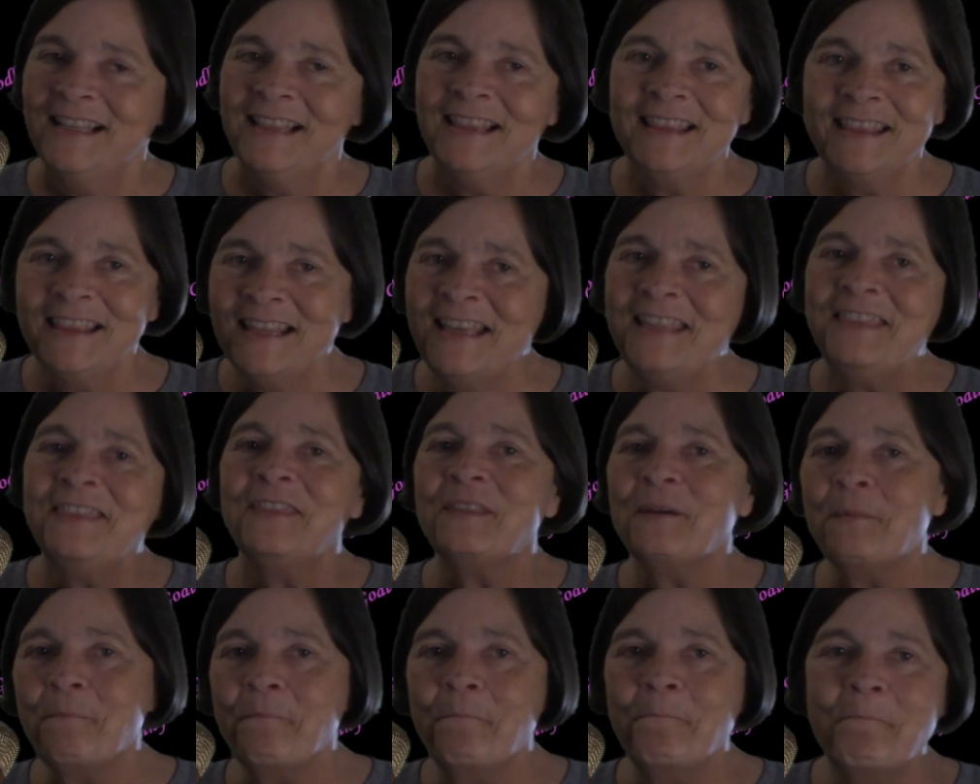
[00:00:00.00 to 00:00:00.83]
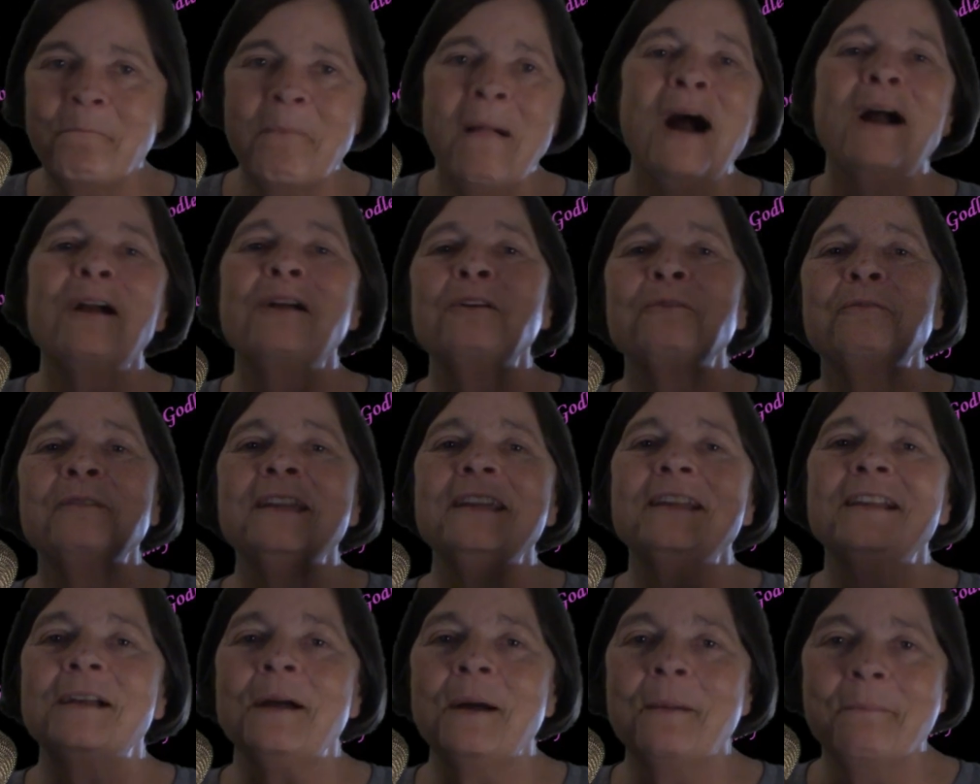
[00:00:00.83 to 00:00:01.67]
Let the
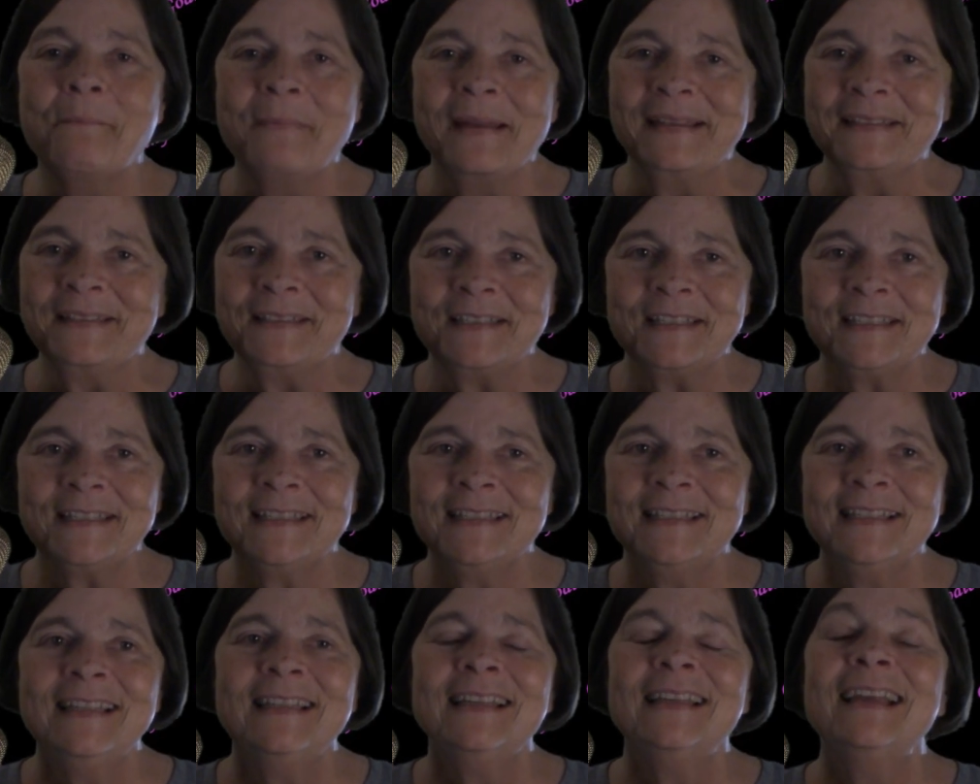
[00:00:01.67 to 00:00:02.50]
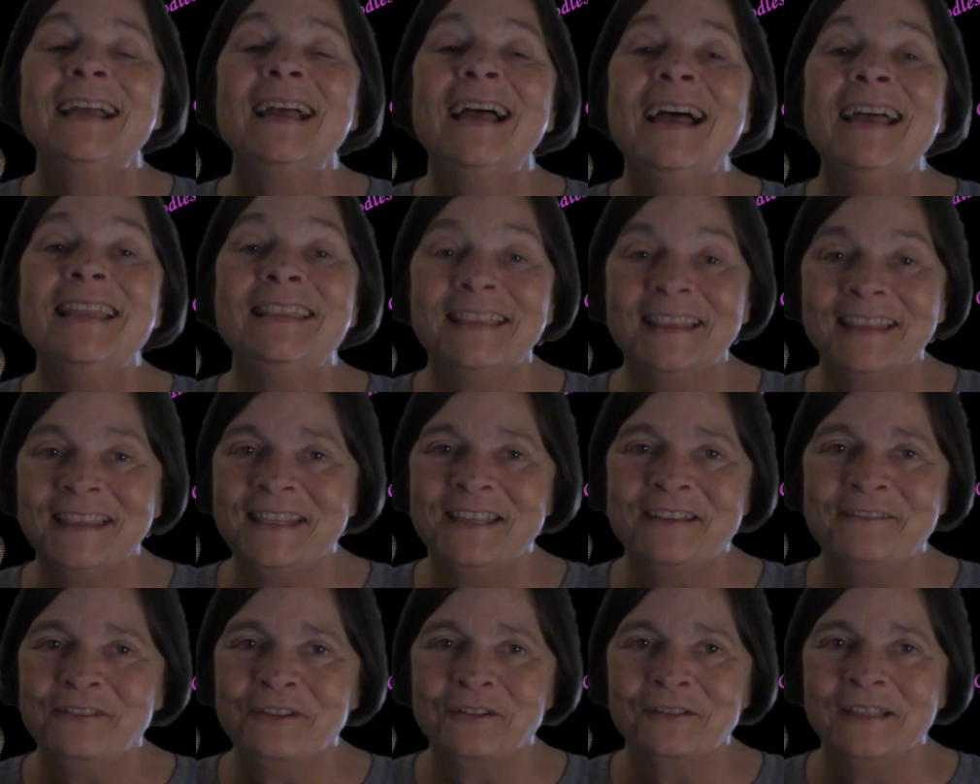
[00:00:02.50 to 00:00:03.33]
mockery commence, and
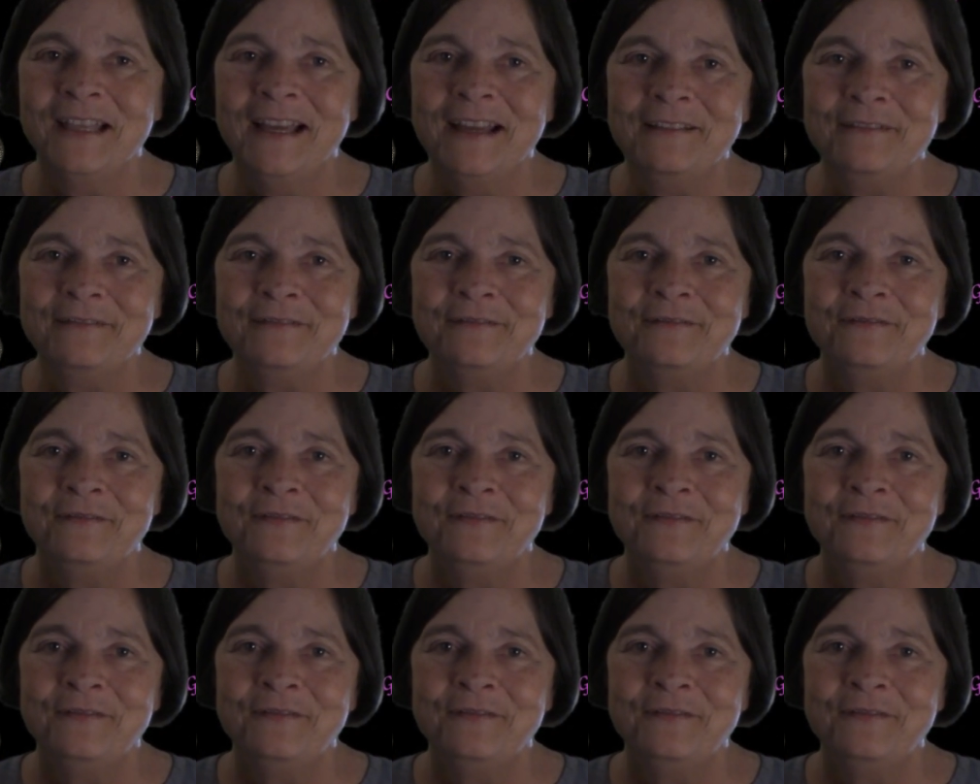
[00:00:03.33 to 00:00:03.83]
live your life.